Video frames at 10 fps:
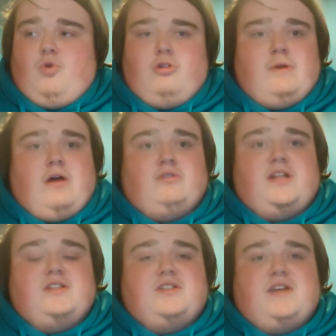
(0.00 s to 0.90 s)

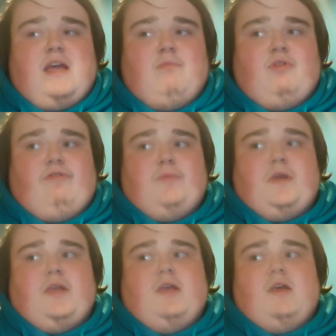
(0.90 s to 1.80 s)
all-around entertainment for
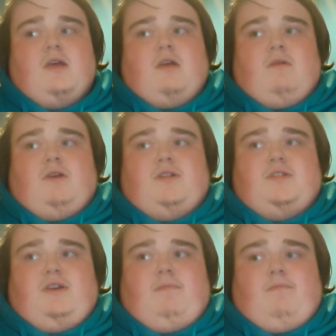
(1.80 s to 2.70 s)
me,
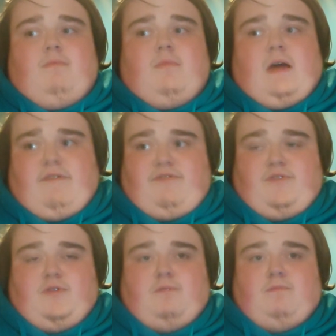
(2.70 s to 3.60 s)
because
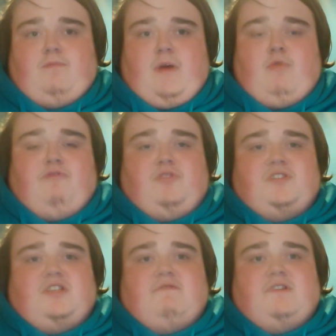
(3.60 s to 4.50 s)
after I moved on
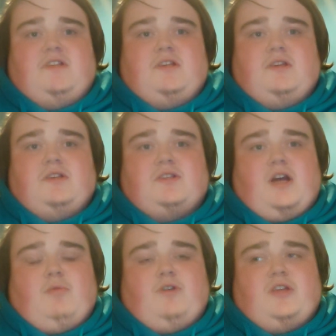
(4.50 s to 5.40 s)
to DVDs,
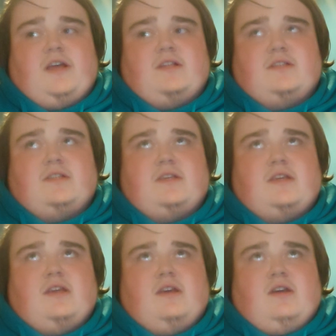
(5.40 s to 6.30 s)
I would get
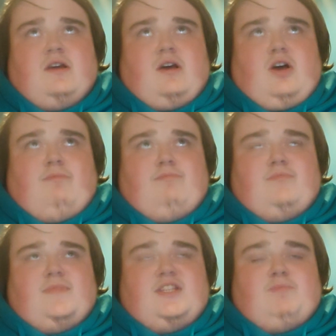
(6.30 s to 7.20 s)
the
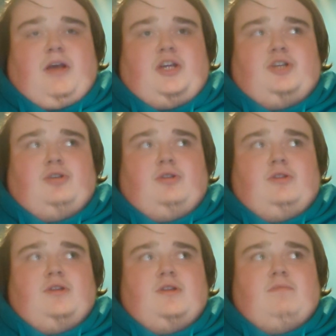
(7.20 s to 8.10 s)

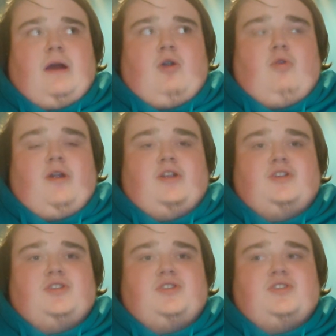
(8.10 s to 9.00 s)
special Power
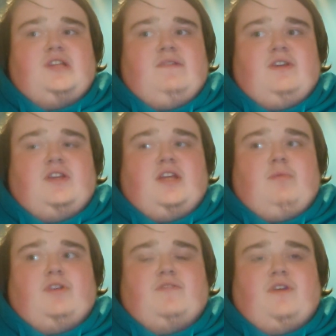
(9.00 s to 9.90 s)
Rangers DVD,
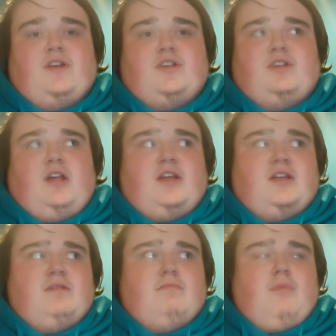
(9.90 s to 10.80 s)
which featured like
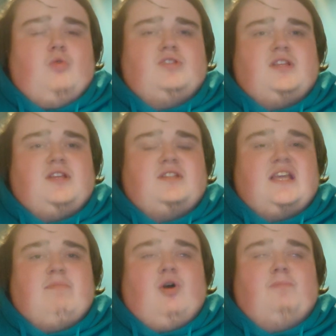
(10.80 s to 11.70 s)
mostly
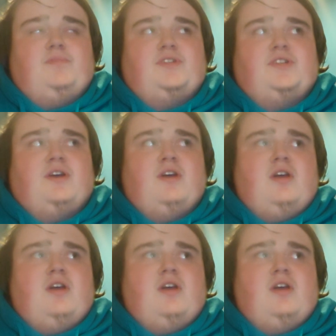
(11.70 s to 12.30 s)
team-ups